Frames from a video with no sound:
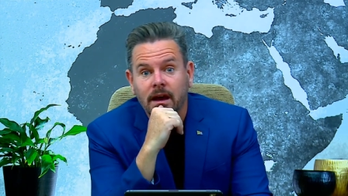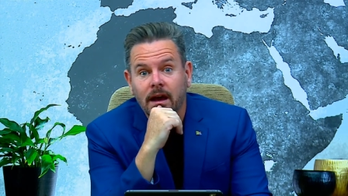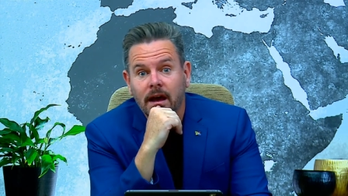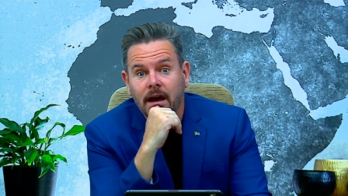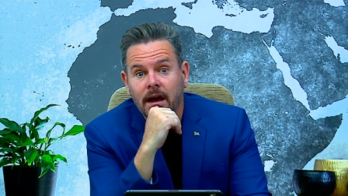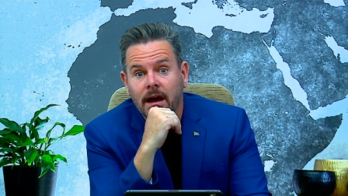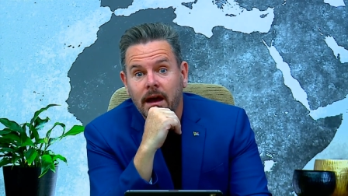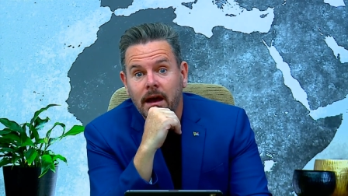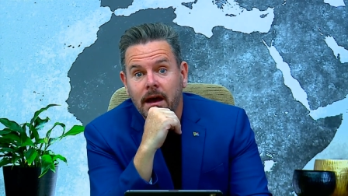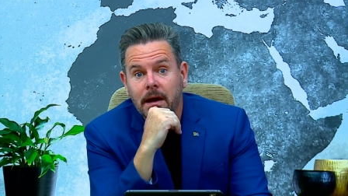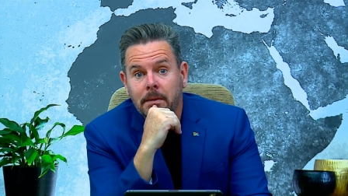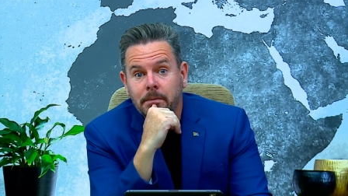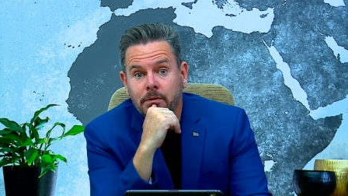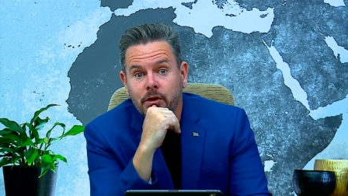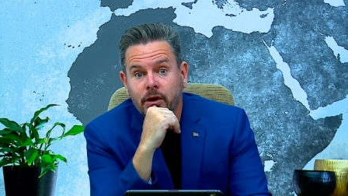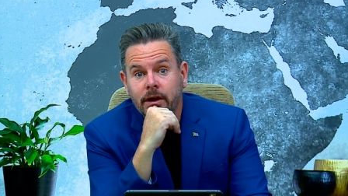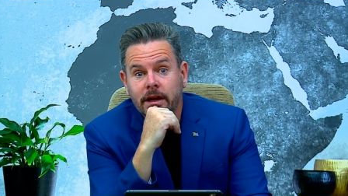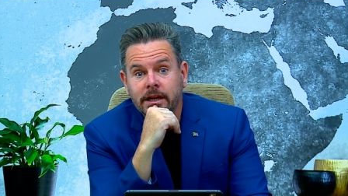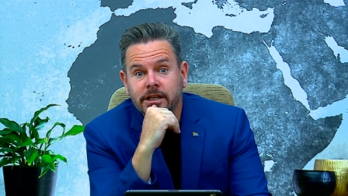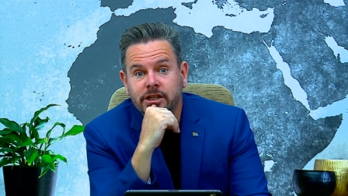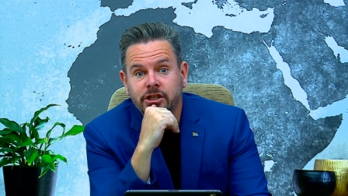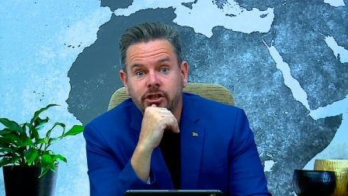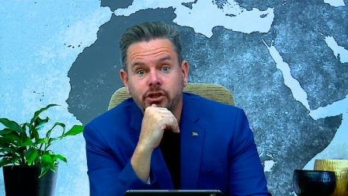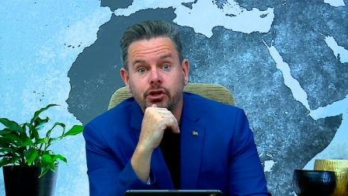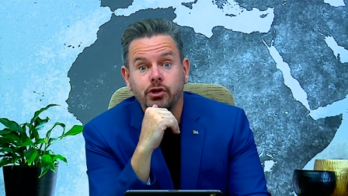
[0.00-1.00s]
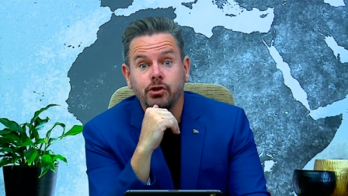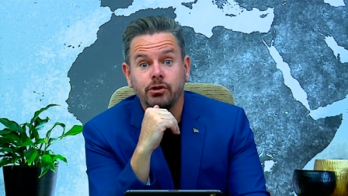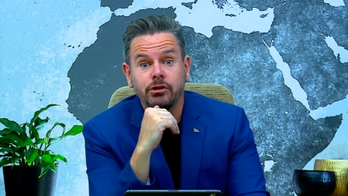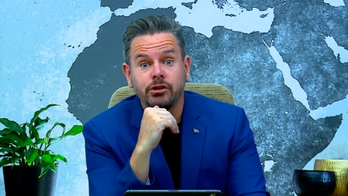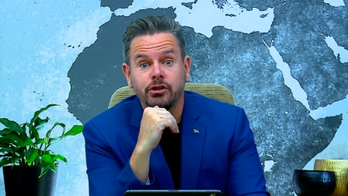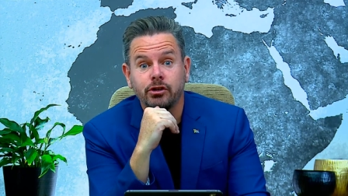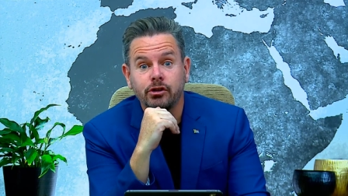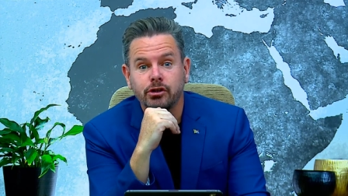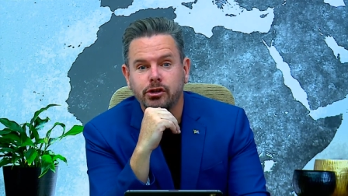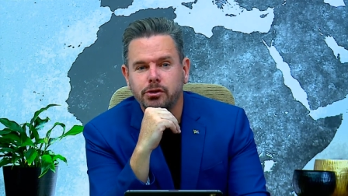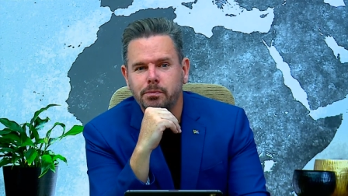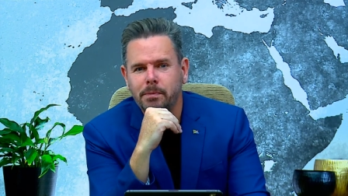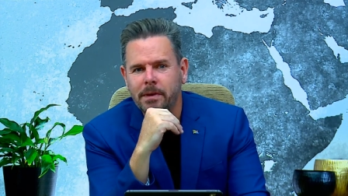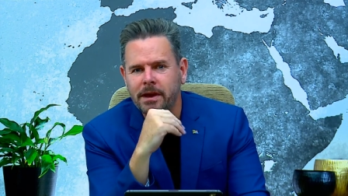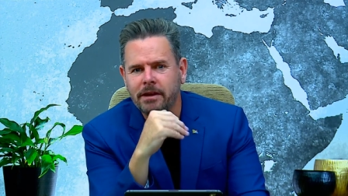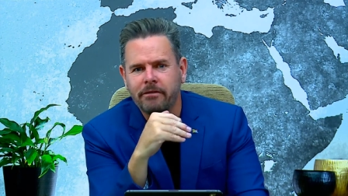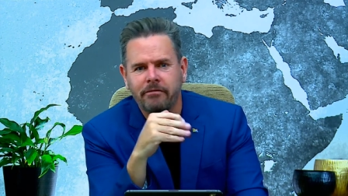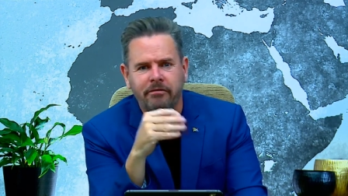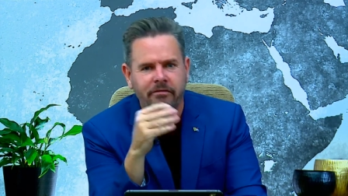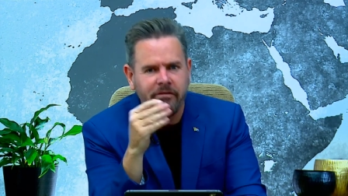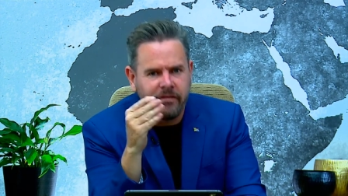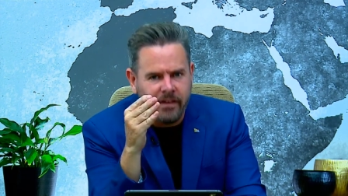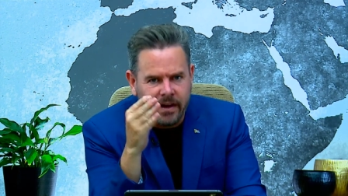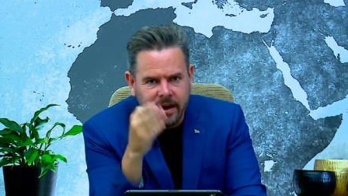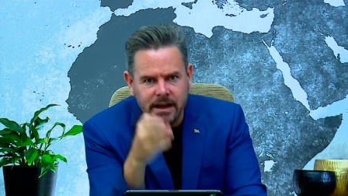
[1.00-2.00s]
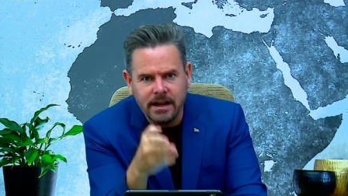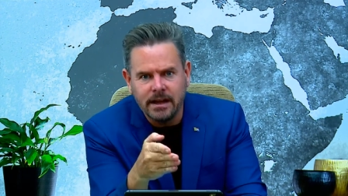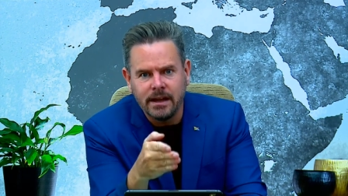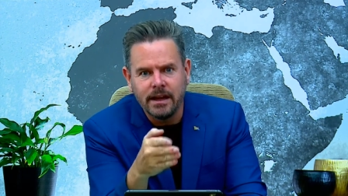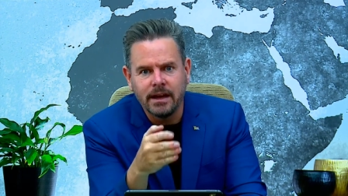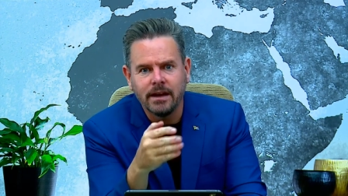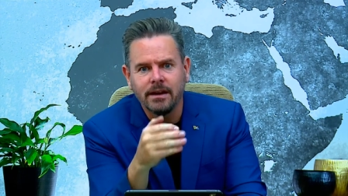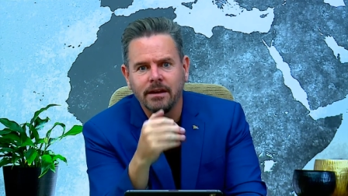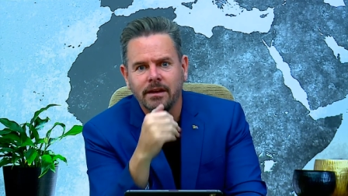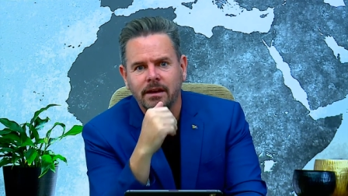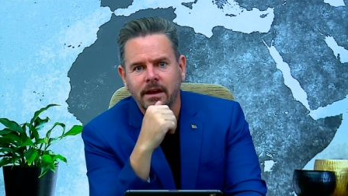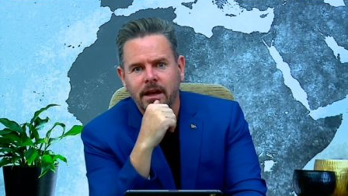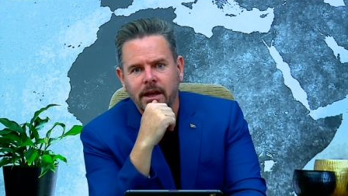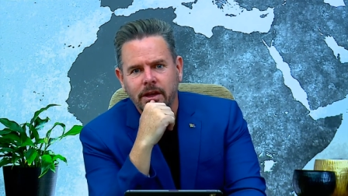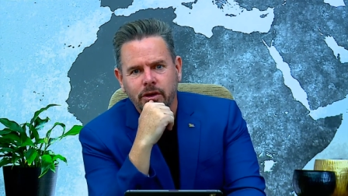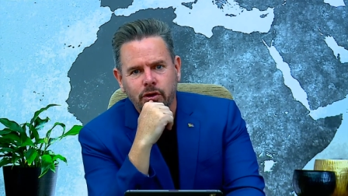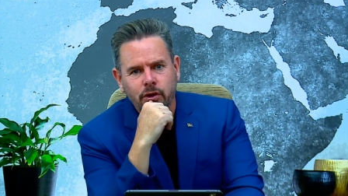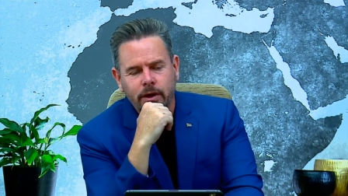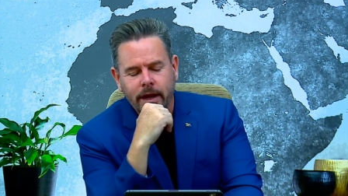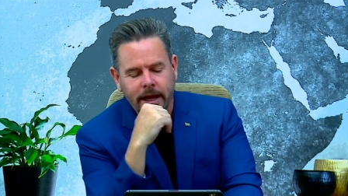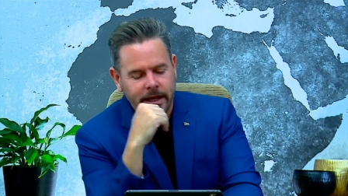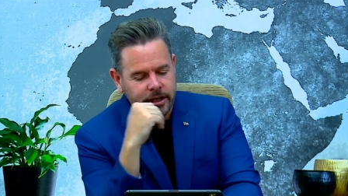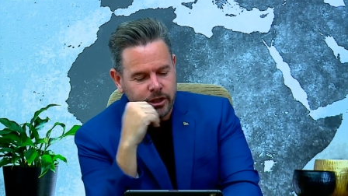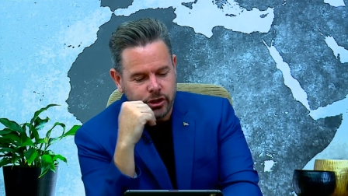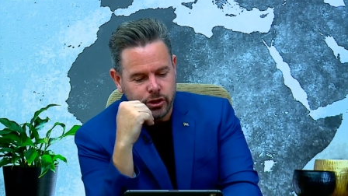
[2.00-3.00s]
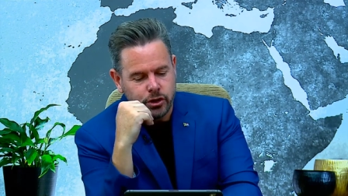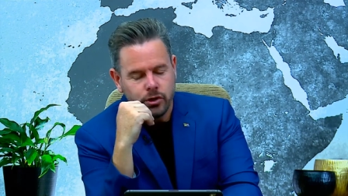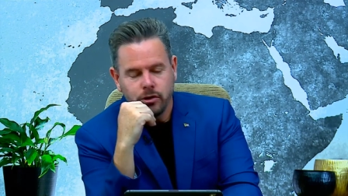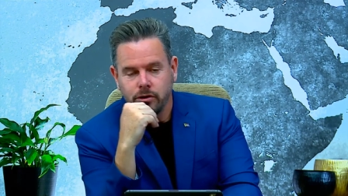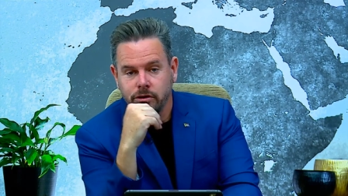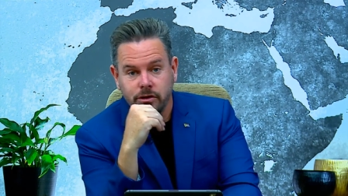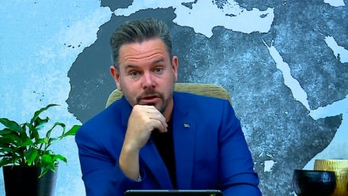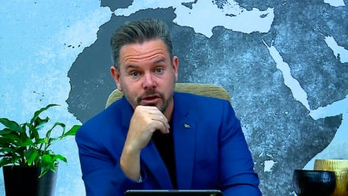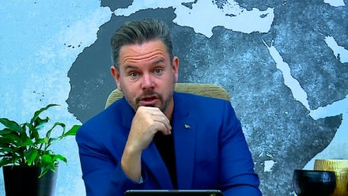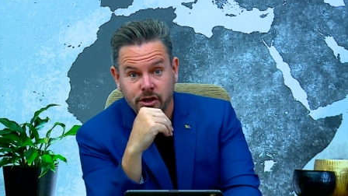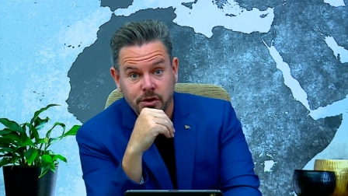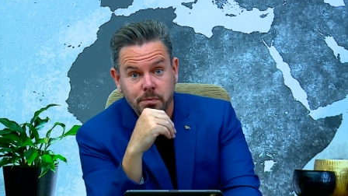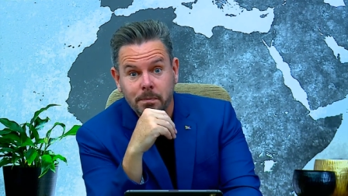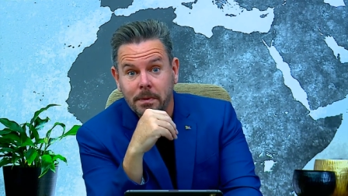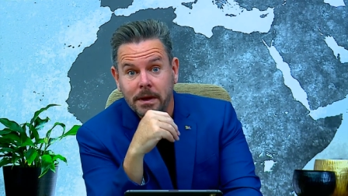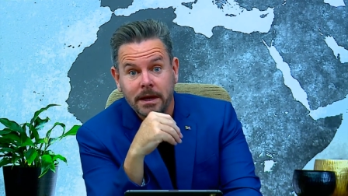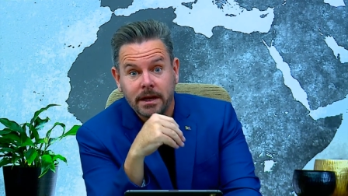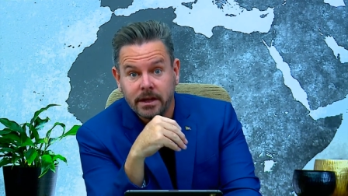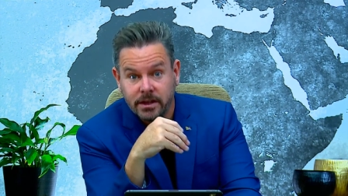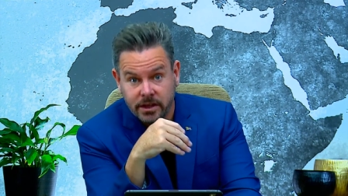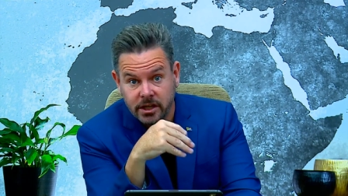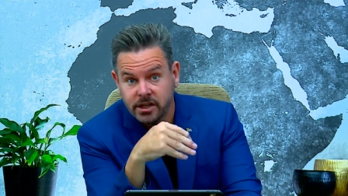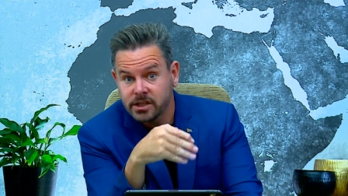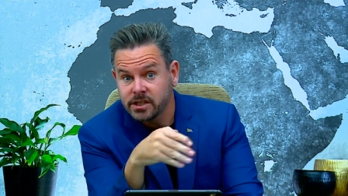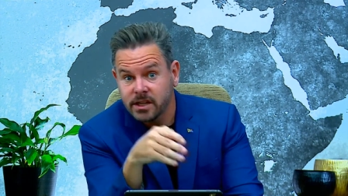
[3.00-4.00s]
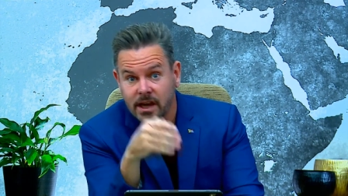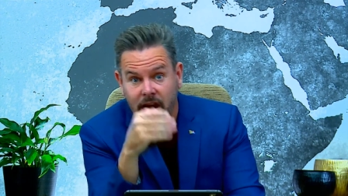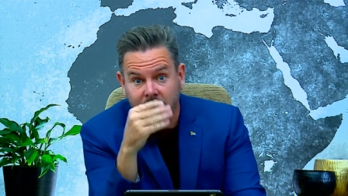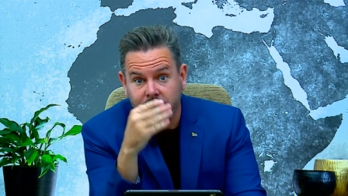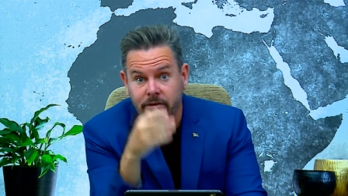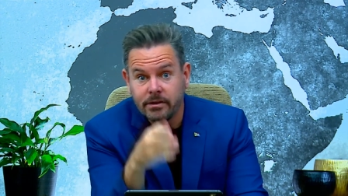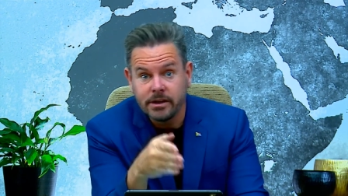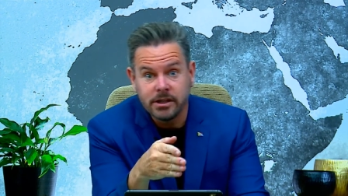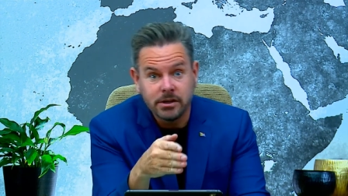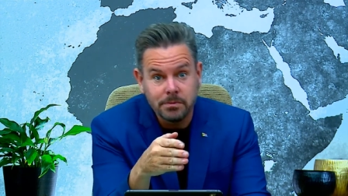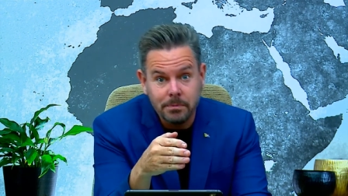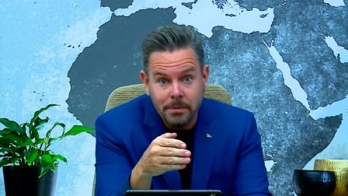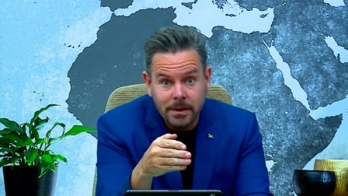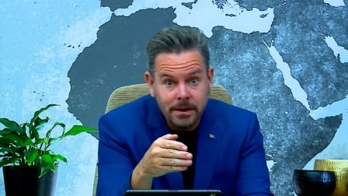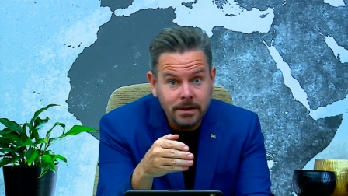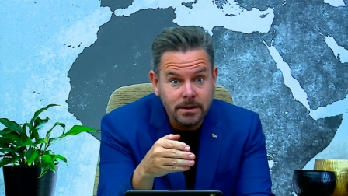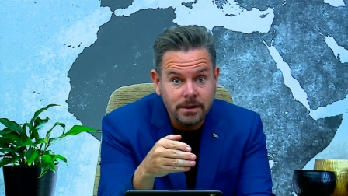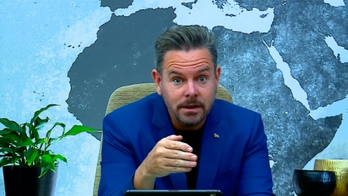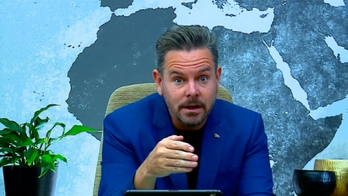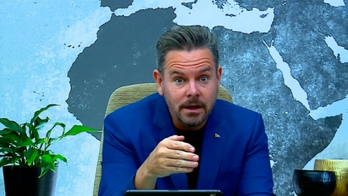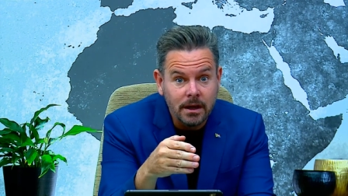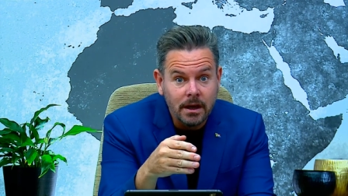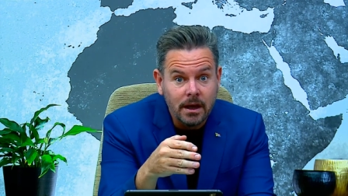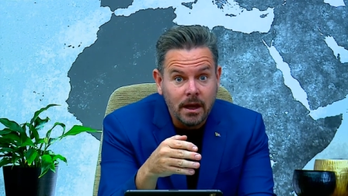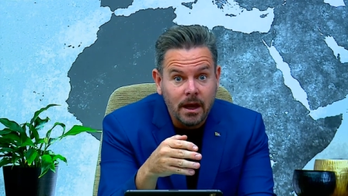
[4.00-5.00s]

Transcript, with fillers: Um, you can choose to speak failure. You can choose to speak discouragement.